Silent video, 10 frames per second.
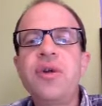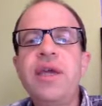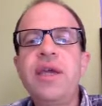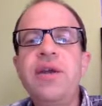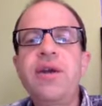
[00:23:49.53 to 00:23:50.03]

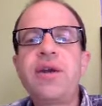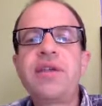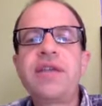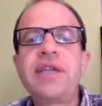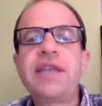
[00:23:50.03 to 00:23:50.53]
here
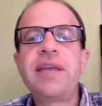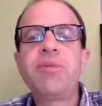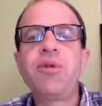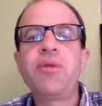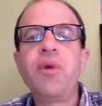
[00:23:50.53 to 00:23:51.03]
is an
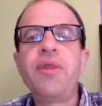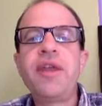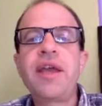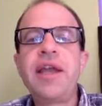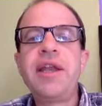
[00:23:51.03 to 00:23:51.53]
example. One
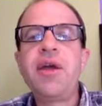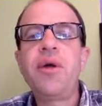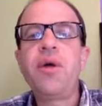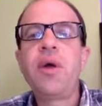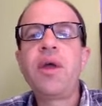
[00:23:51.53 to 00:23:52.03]
thing I
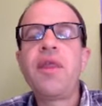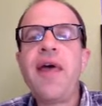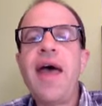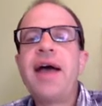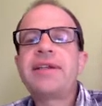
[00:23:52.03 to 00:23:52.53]
know,
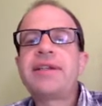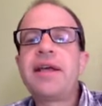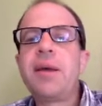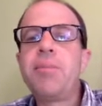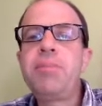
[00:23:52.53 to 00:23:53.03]
that
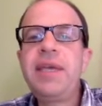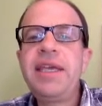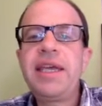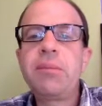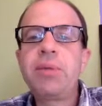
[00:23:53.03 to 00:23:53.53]

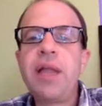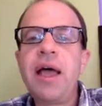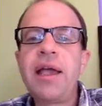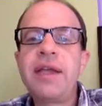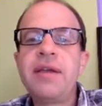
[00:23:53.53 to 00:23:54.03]
being
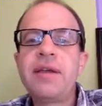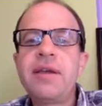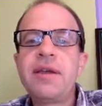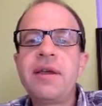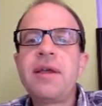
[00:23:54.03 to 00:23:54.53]
blind,
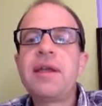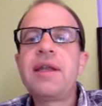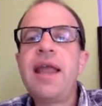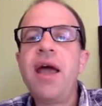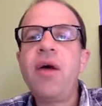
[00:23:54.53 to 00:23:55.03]

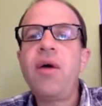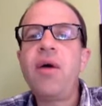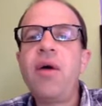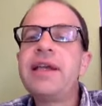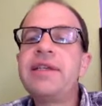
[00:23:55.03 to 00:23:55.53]
now
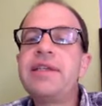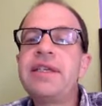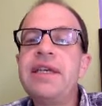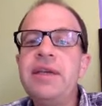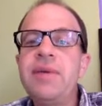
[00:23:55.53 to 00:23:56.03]
I
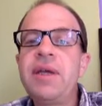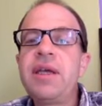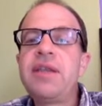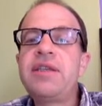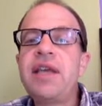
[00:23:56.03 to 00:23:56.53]
see.
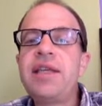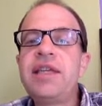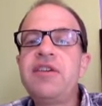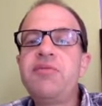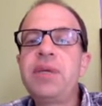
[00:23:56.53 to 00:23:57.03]
This
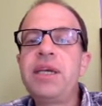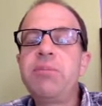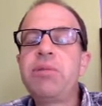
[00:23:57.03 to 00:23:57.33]
idea of being